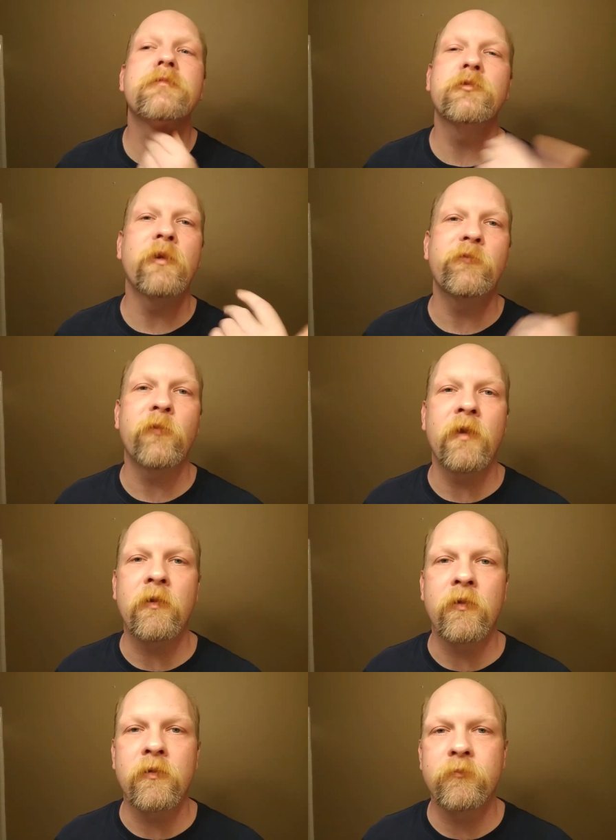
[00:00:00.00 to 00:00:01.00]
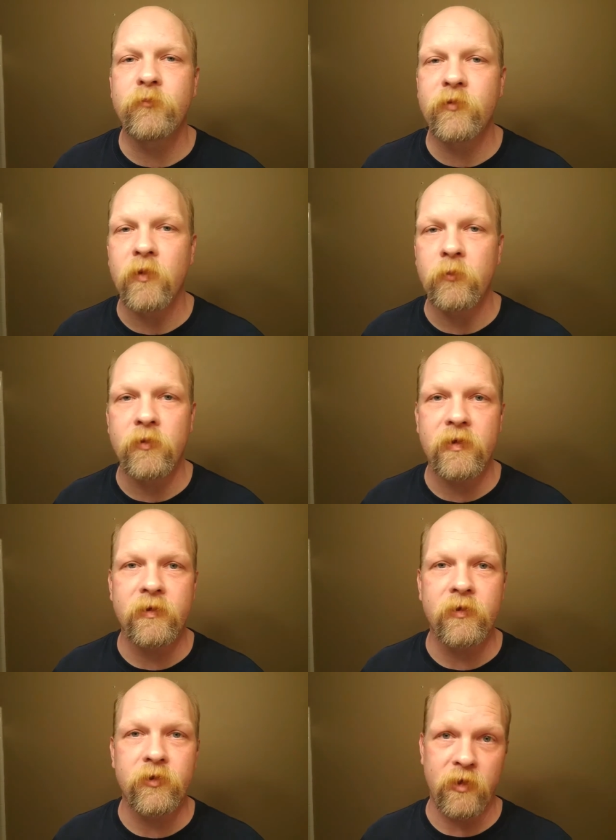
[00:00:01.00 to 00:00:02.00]
24-hour stubble
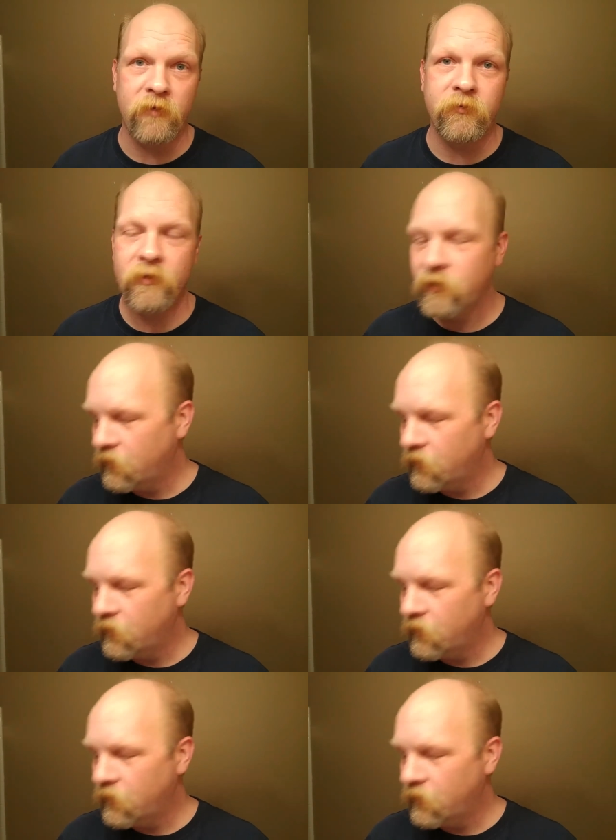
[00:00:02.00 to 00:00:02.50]
kind of shave.